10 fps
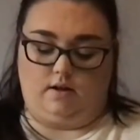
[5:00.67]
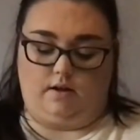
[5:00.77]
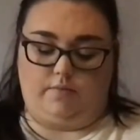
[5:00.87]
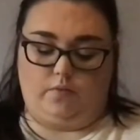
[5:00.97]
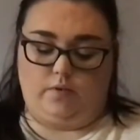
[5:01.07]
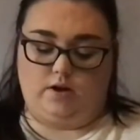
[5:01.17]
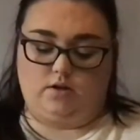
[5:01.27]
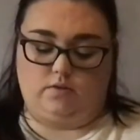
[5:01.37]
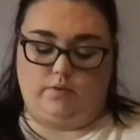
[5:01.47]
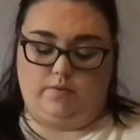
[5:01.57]
Where shall
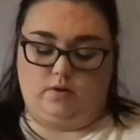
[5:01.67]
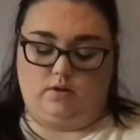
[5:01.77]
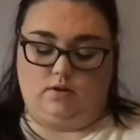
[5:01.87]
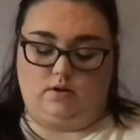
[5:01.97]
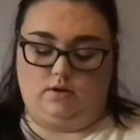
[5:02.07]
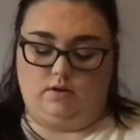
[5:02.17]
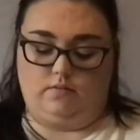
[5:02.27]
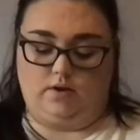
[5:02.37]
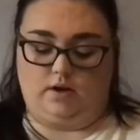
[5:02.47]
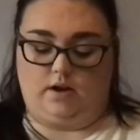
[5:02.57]
we put the, I'm
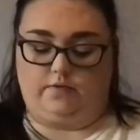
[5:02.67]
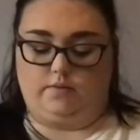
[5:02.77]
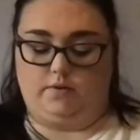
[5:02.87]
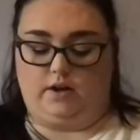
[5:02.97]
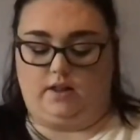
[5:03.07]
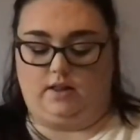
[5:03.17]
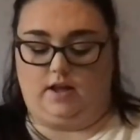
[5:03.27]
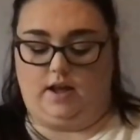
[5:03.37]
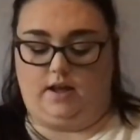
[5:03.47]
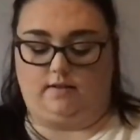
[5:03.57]
going to have to put it in the ears, I